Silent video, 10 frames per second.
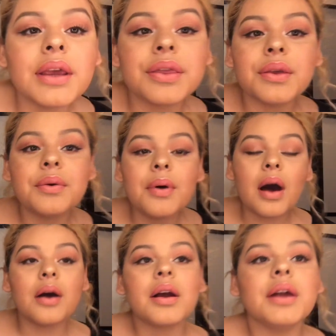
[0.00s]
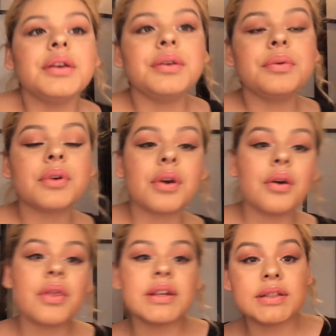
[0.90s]
If you are a nude
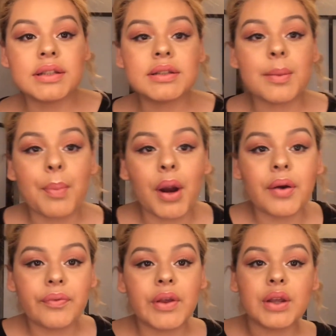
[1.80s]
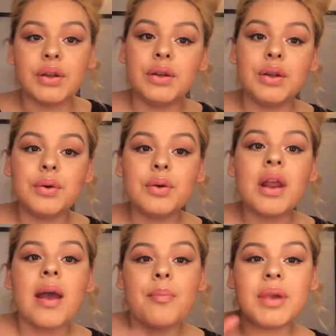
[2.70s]
girl, this is the perfect nude,
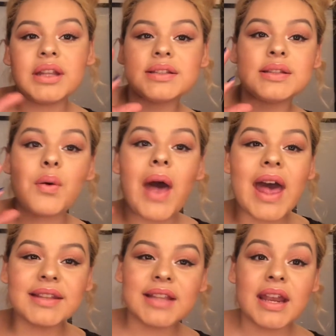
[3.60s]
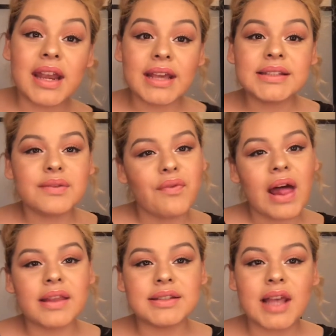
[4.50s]
but it still has that nice
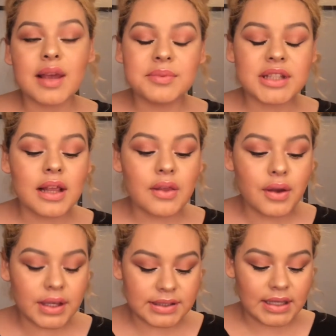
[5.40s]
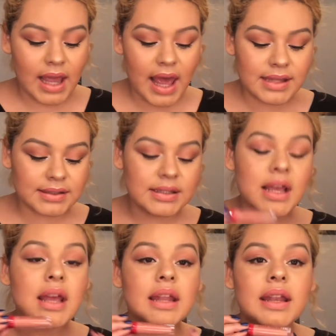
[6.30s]
Valentine's Day look because it has
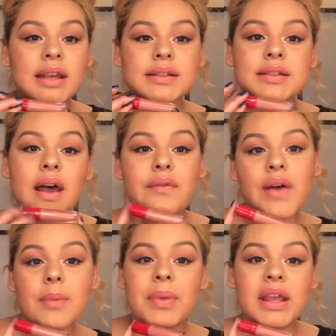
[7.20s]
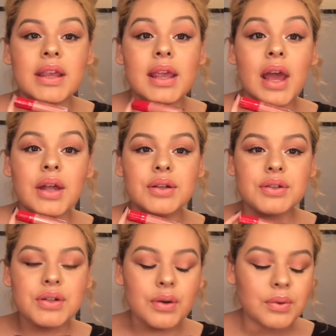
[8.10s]
nice of a pinky
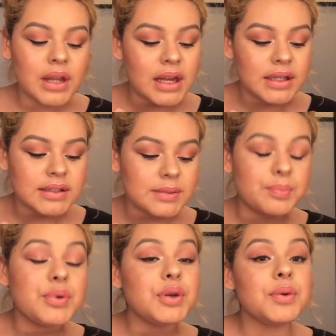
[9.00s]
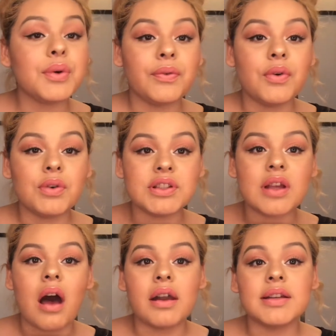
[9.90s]
undertone, and it's beautiful. It's
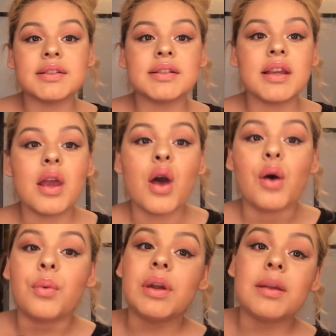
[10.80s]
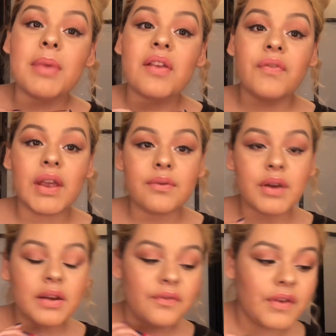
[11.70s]
honestly one of my
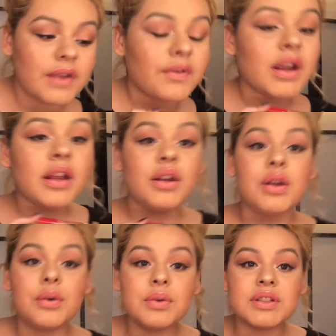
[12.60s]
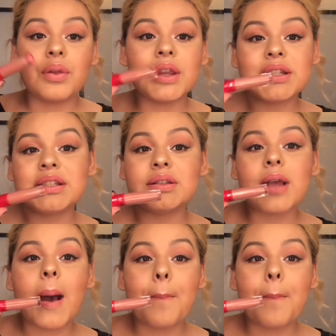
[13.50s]
favorite nudes. This is